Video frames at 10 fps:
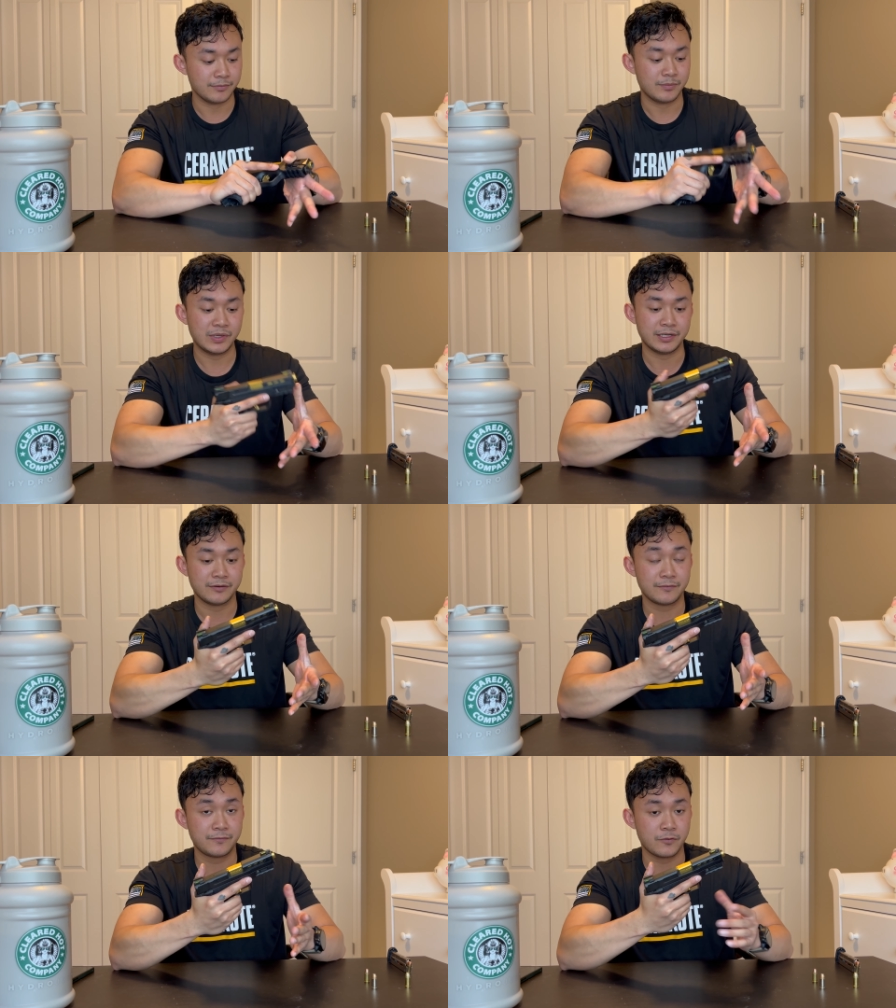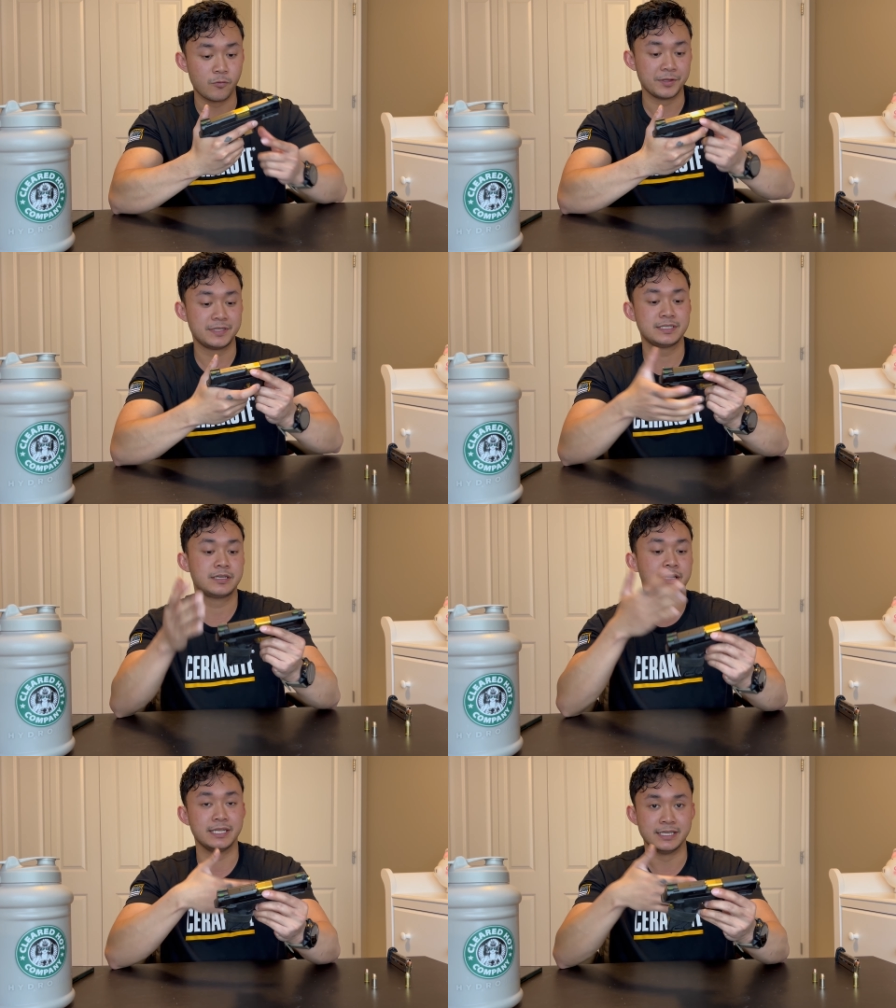But for what this
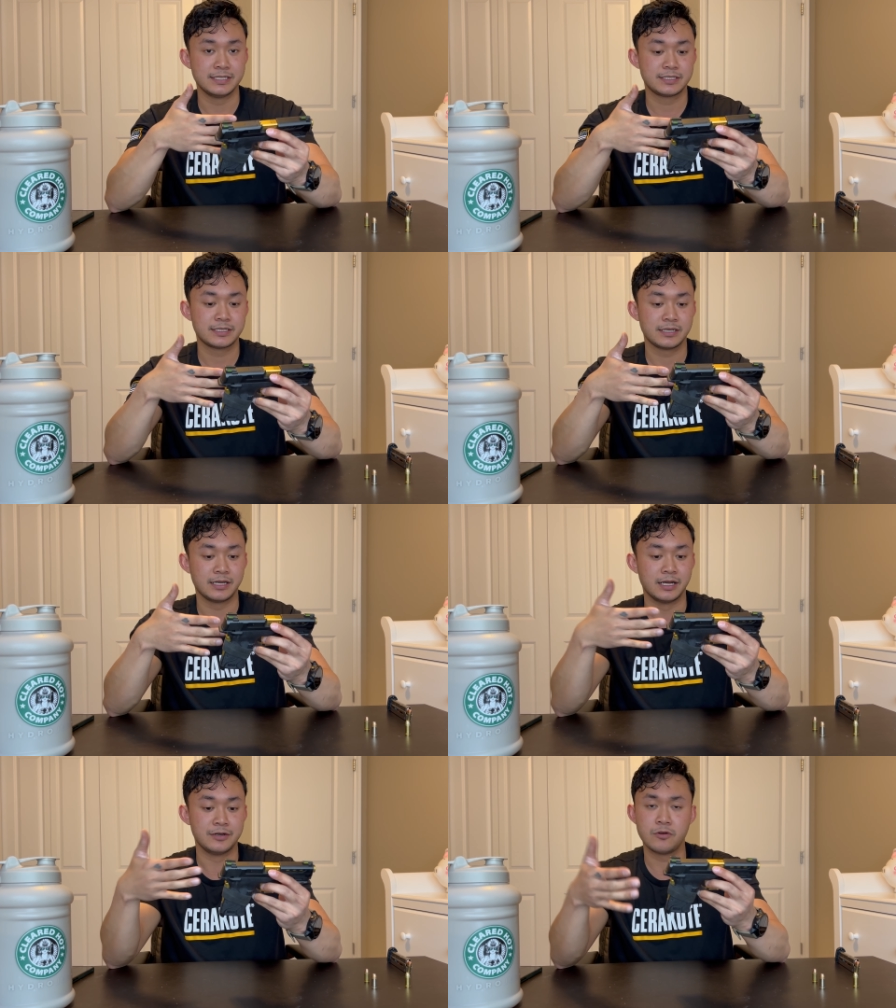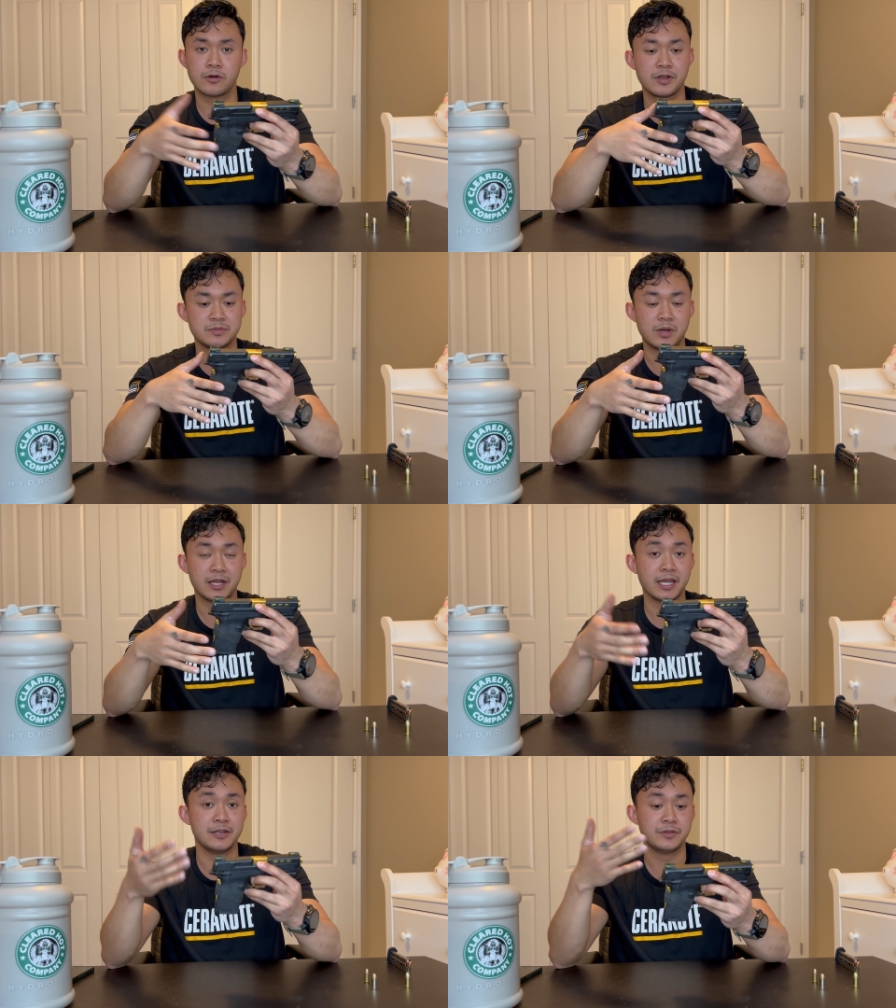gun is, no regrets
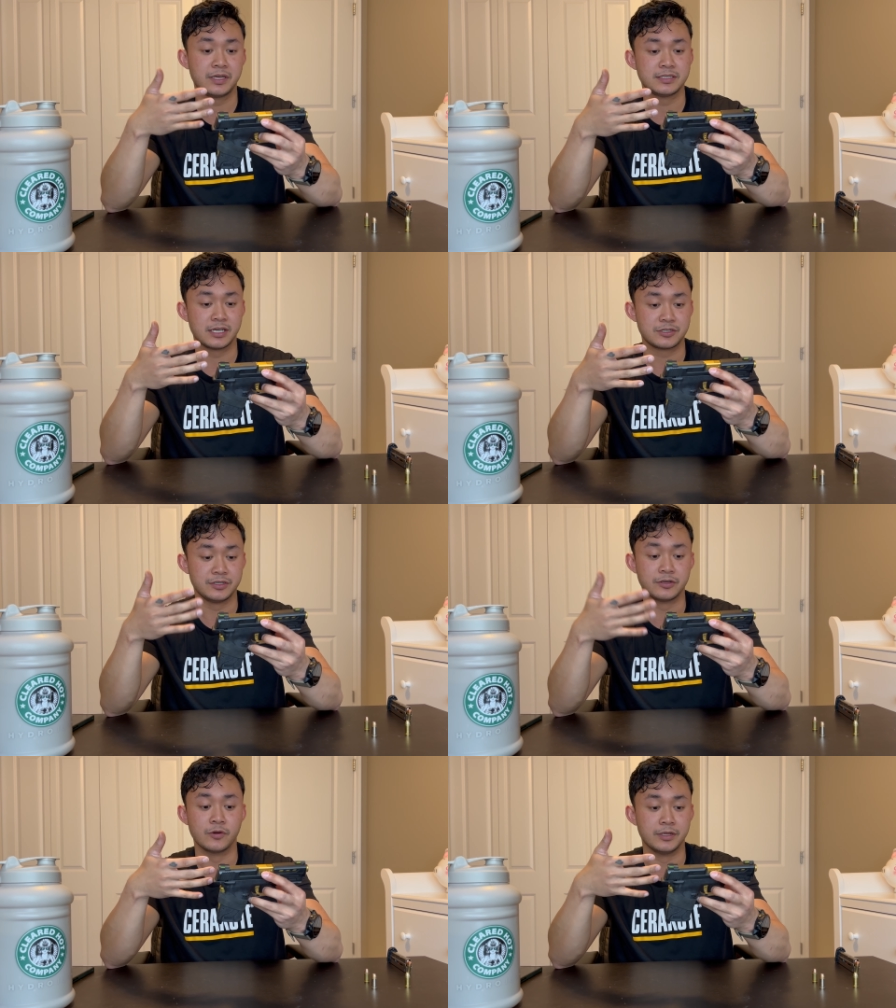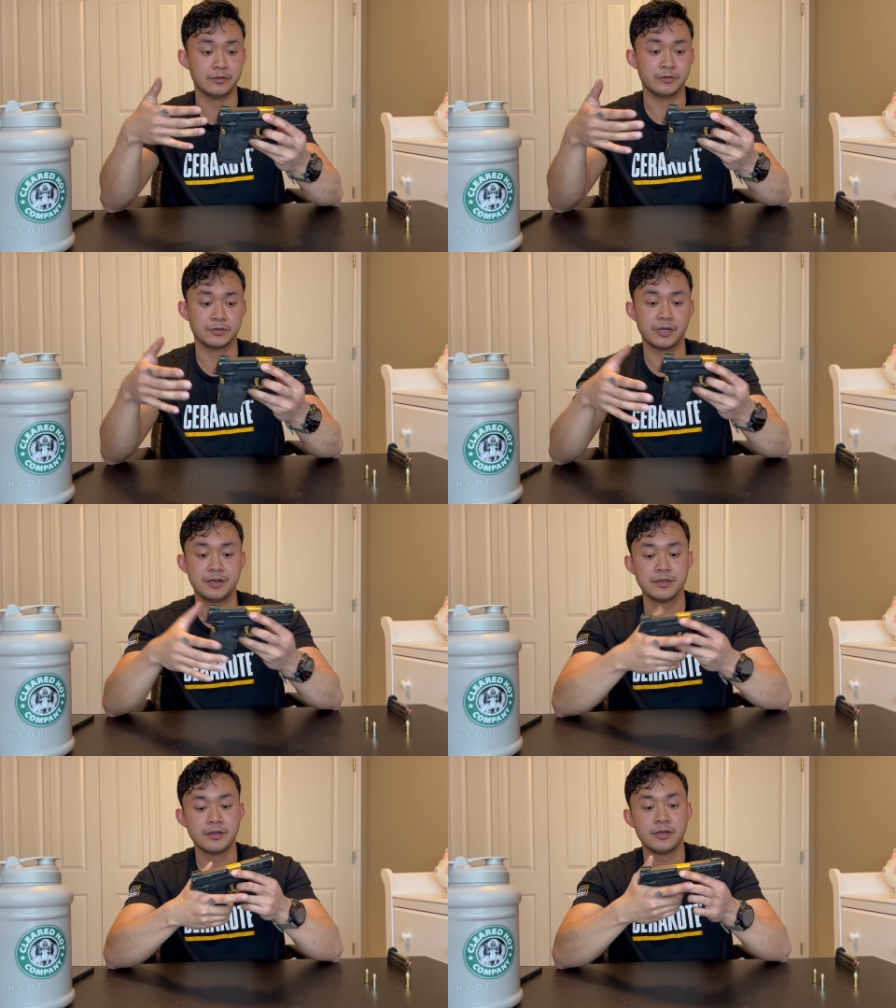buying it. I do think it's actually a great little gun.